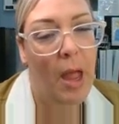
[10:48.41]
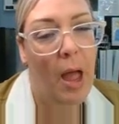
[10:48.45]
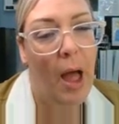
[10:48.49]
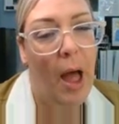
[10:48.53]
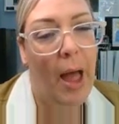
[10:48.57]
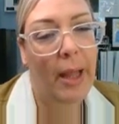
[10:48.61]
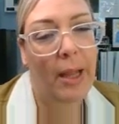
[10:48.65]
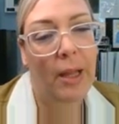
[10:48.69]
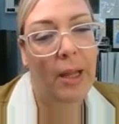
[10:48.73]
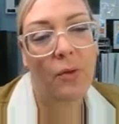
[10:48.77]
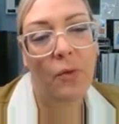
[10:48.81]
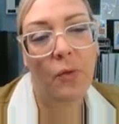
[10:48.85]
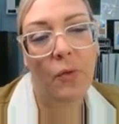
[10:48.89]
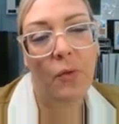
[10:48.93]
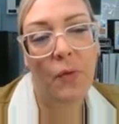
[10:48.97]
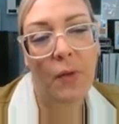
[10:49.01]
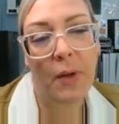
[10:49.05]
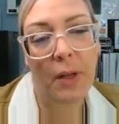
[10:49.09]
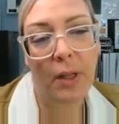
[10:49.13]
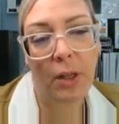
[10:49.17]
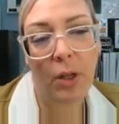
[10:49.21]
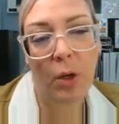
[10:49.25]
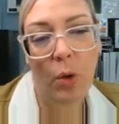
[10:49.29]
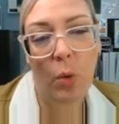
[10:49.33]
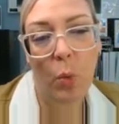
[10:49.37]
I can
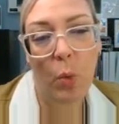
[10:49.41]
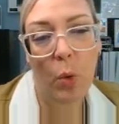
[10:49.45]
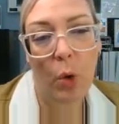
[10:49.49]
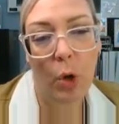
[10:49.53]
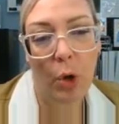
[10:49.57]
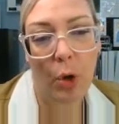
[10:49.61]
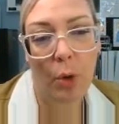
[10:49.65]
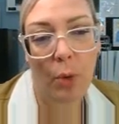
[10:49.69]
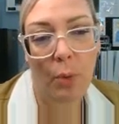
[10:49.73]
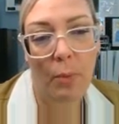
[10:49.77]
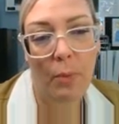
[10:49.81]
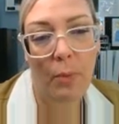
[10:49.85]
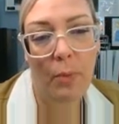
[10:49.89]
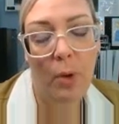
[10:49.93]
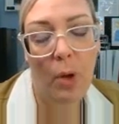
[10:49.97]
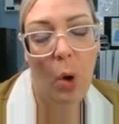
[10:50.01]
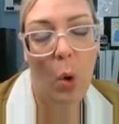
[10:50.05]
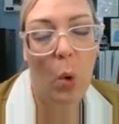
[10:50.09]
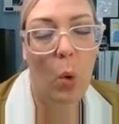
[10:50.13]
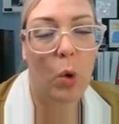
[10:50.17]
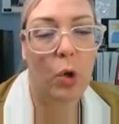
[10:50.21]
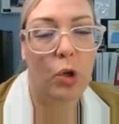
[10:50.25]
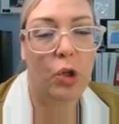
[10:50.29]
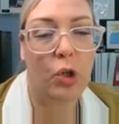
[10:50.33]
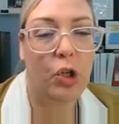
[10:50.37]
fill a room
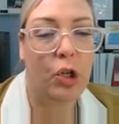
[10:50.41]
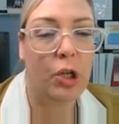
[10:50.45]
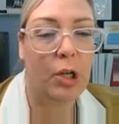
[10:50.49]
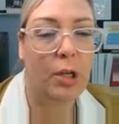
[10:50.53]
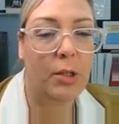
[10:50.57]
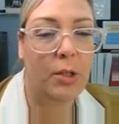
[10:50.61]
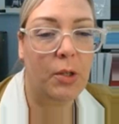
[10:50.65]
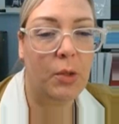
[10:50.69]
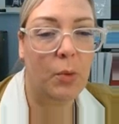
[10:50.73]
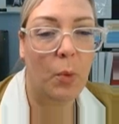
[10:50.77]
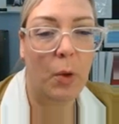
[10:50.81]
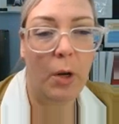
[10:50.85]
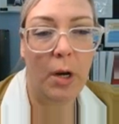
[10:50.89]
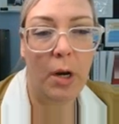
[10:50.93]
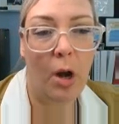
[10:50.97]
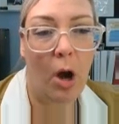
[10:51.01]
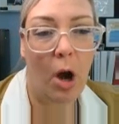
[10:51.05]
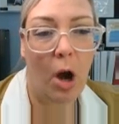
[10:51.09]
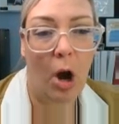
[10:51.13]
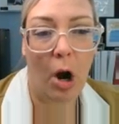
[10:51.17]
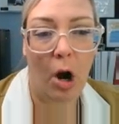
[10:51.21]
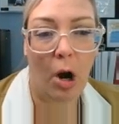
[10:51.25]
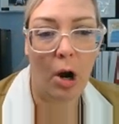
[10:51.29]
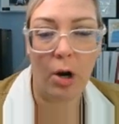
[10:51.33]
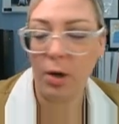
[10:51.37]
or just one
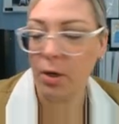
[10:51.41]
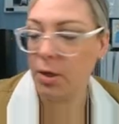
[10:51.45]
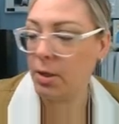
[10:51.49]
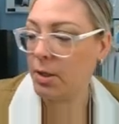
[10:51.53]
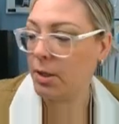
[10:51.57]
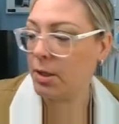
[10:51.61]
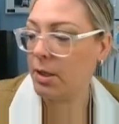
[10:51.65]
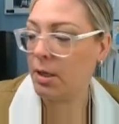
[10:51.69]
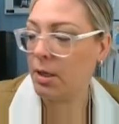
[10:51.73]
heart.